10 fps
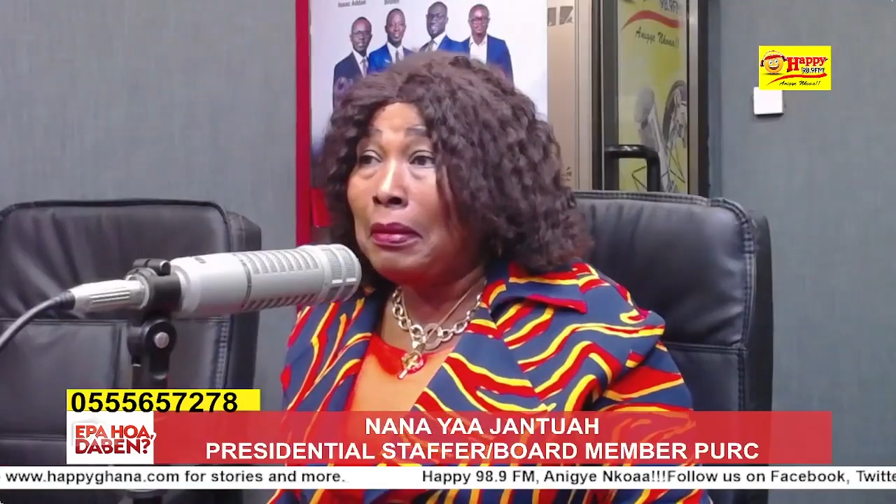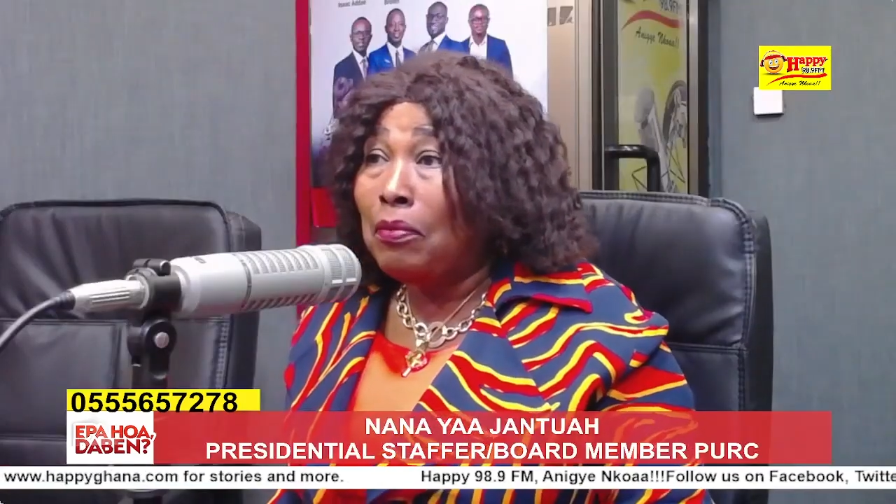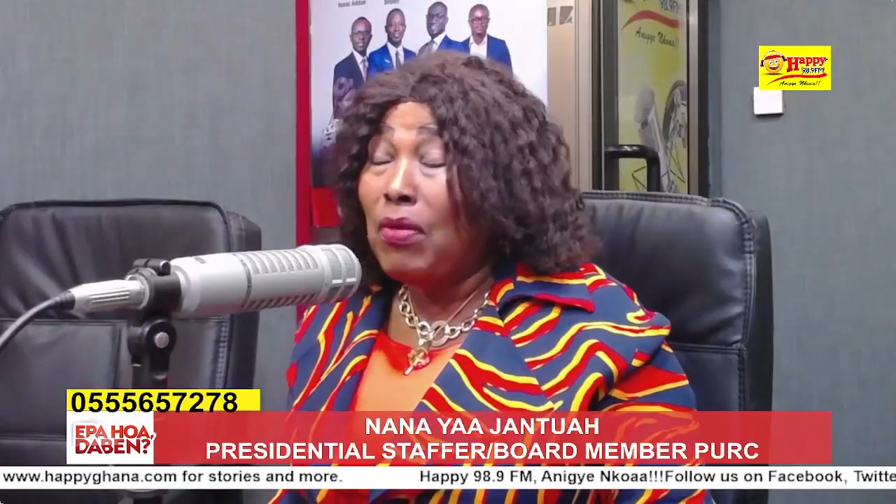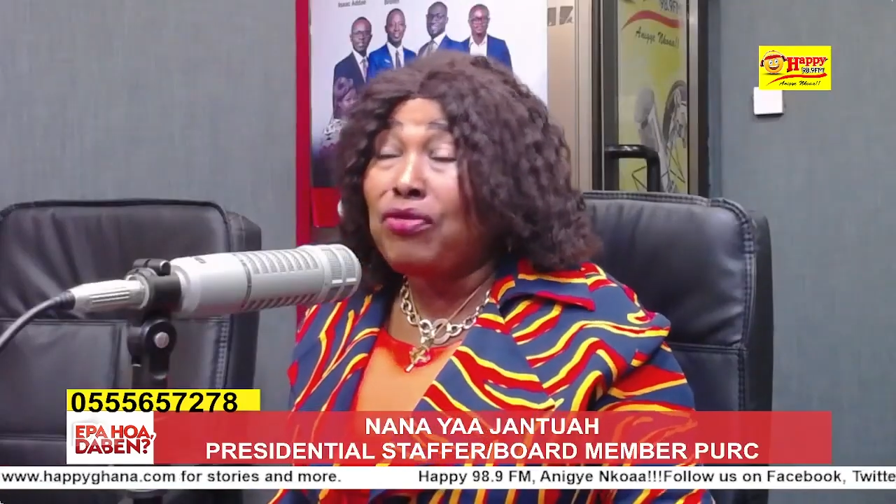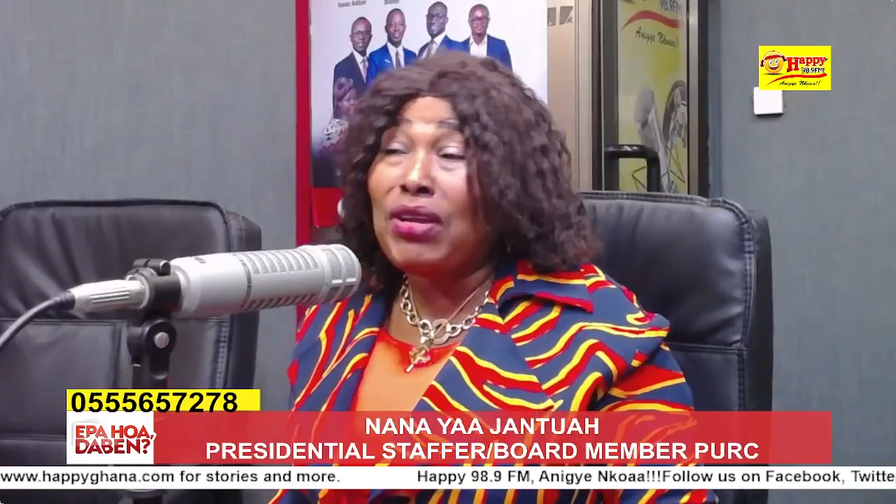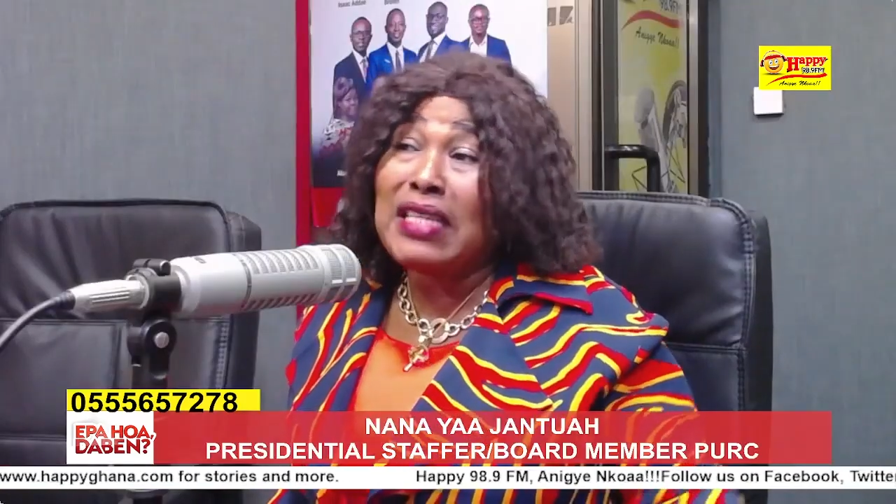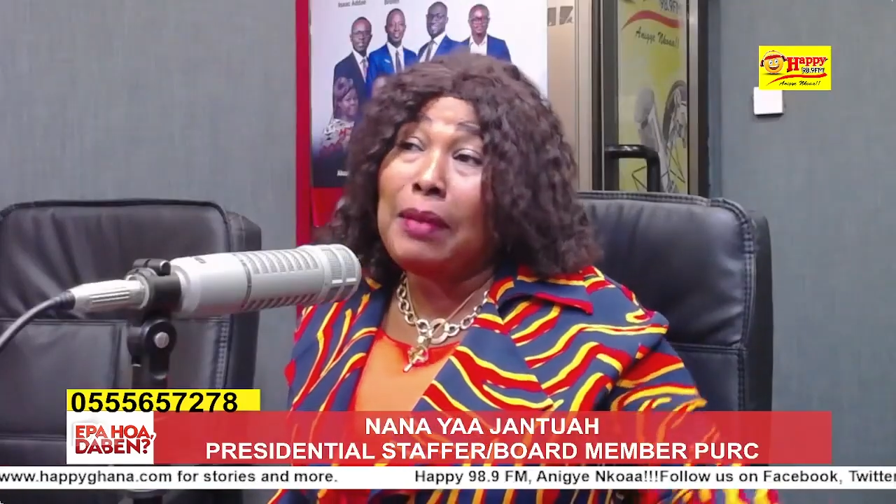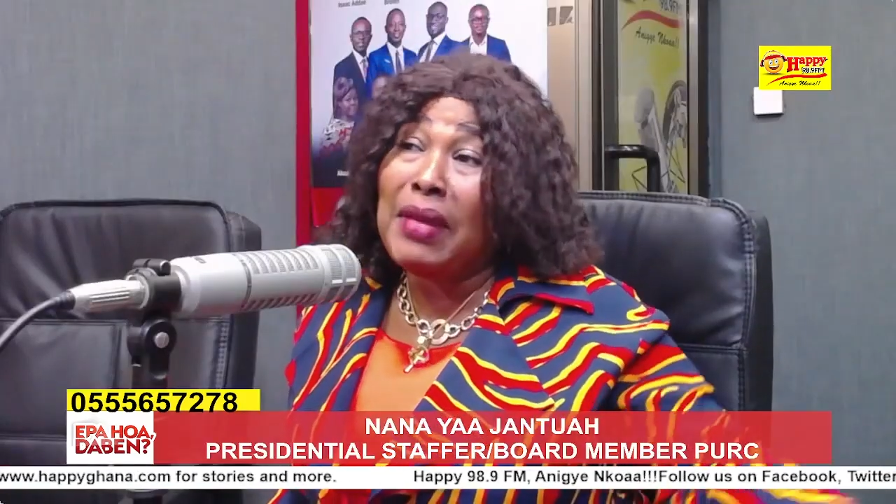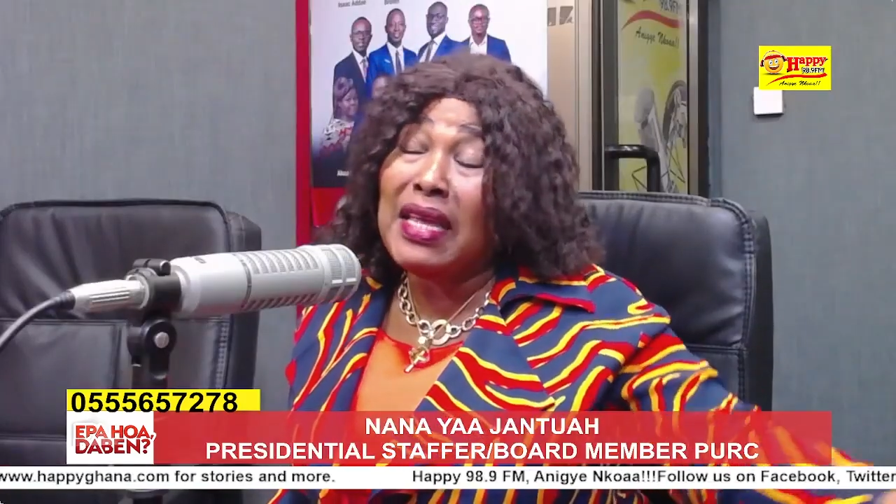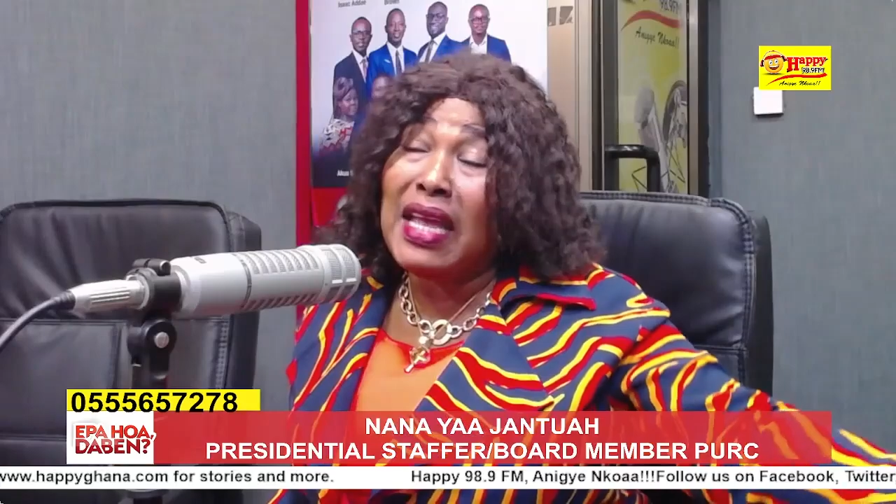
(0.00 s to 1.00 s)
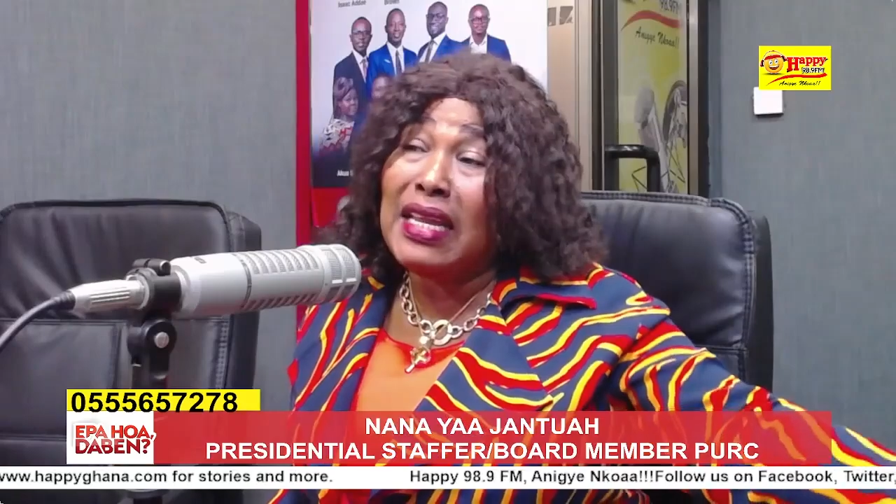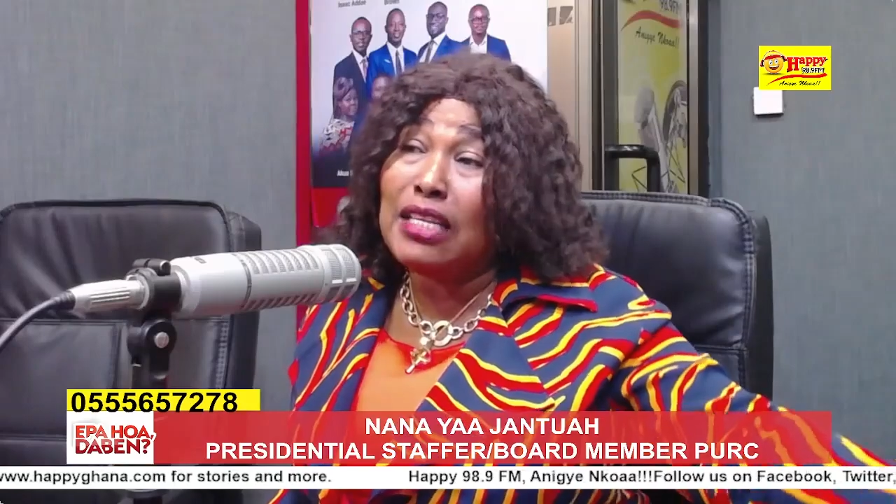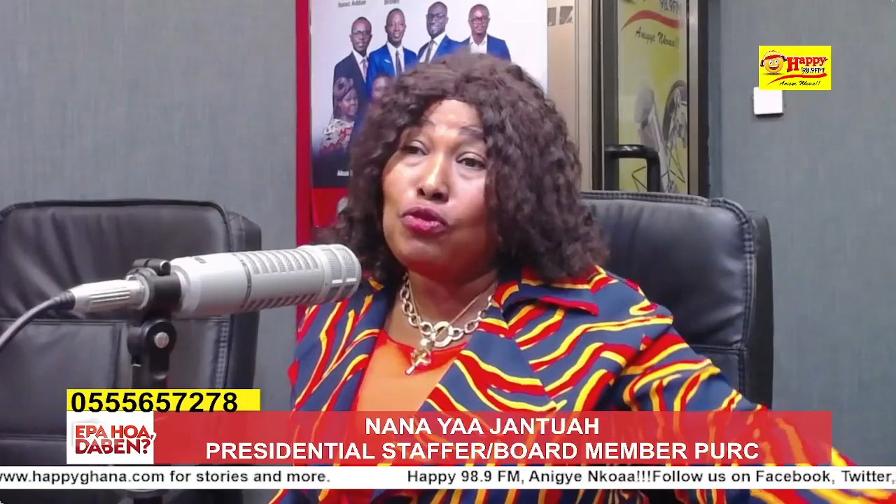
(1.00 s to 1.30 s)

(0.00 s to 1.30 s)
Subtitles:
But short time here, let's